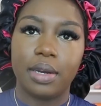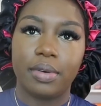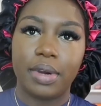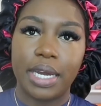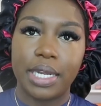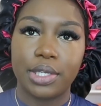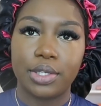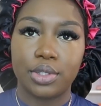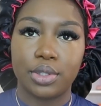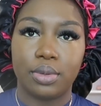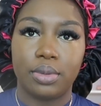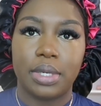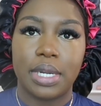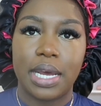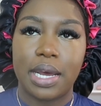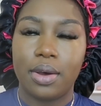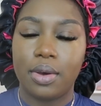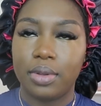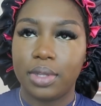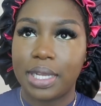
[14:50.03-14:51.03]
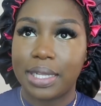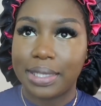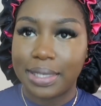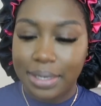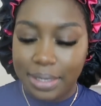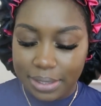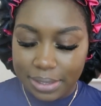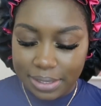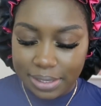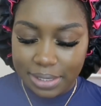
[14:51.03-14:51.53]
Alright, so now that the
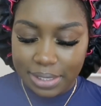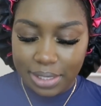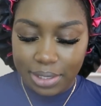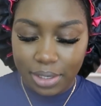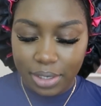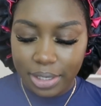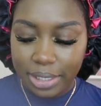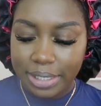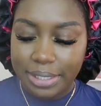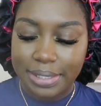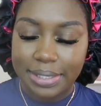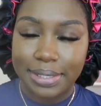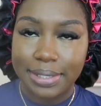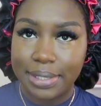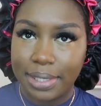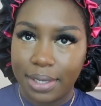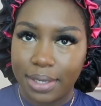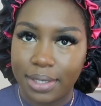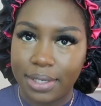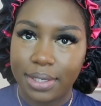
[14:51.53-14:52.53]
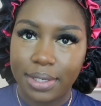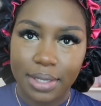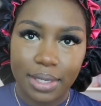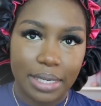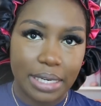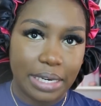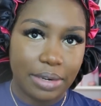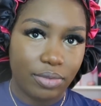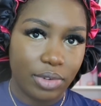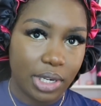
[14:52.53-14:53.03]
concealer is done
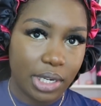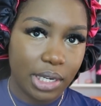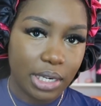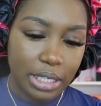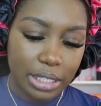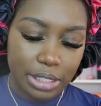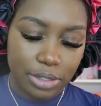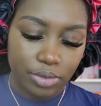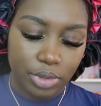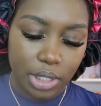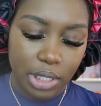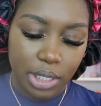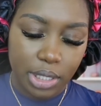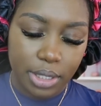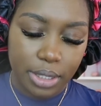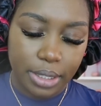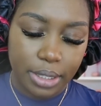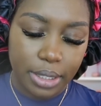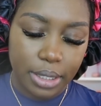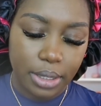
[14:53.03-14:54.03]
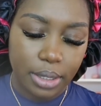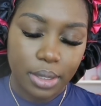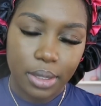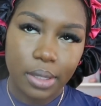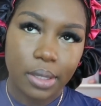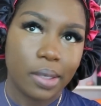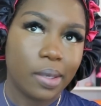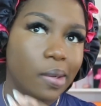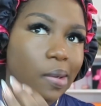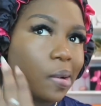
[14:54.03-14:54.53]
and it really looks really good,
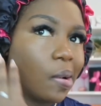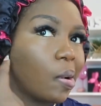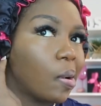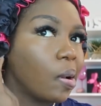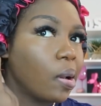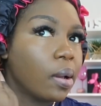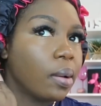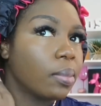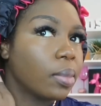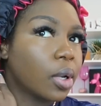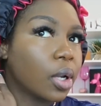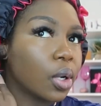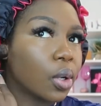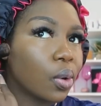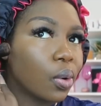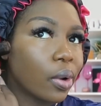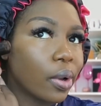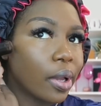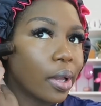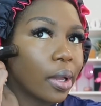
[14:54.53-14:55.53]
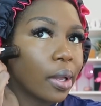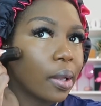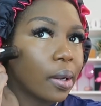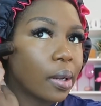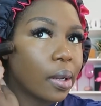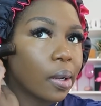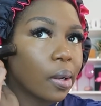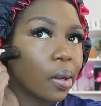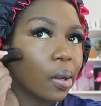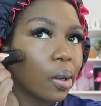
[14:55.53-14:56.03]
I'm going to go
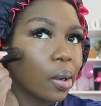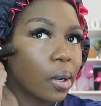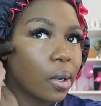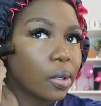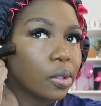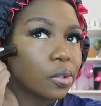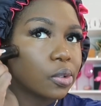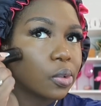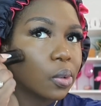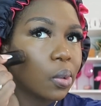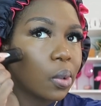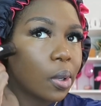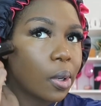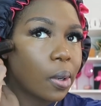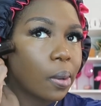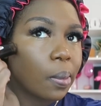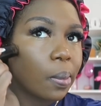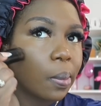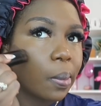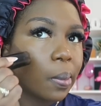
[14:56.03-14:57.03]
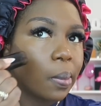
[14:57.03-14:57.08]
ahead and contour.